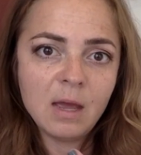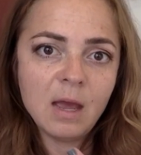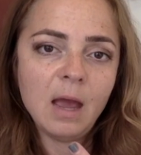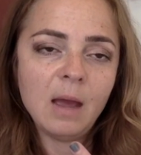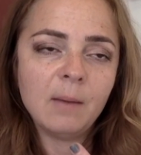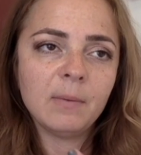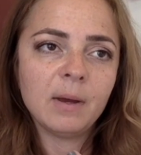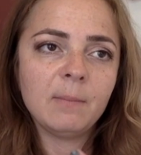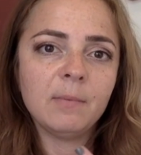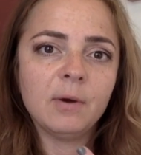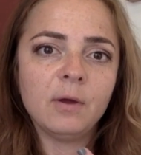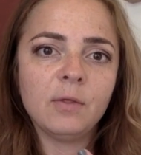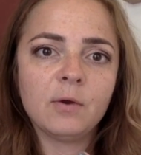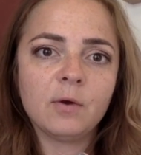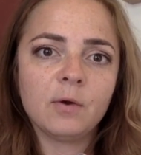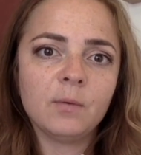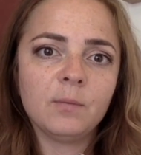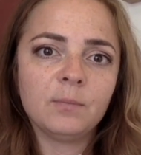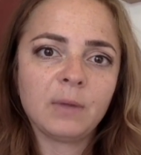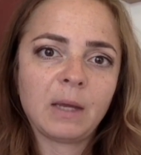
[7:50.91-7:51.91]
And my
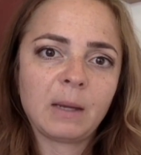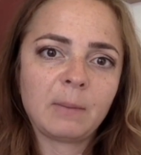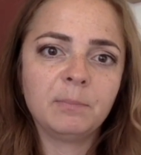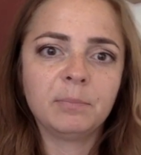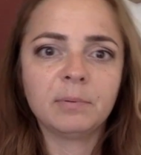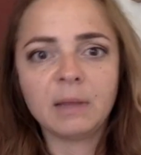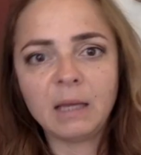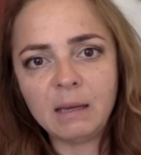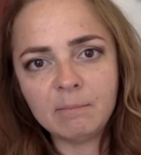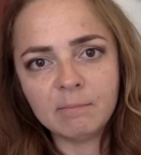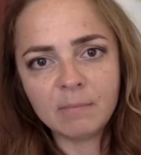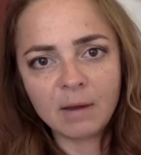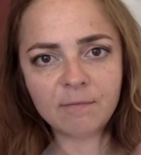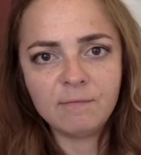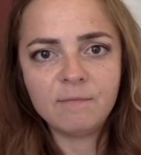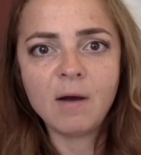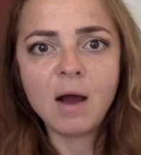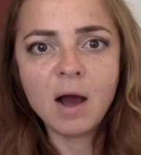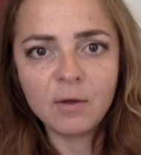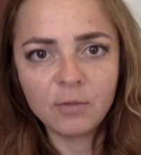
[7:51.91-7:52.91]
mother, blamed my
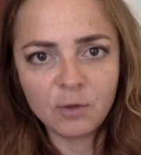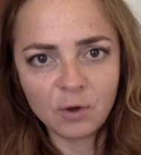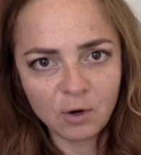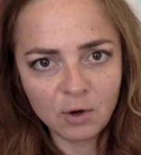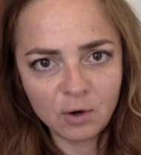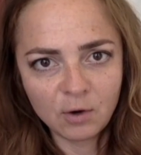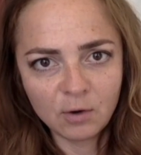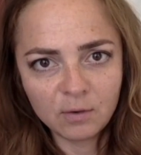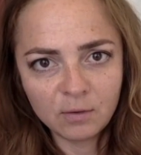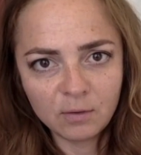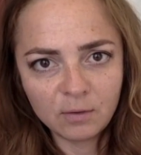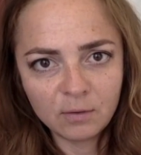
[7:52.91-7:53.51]
father.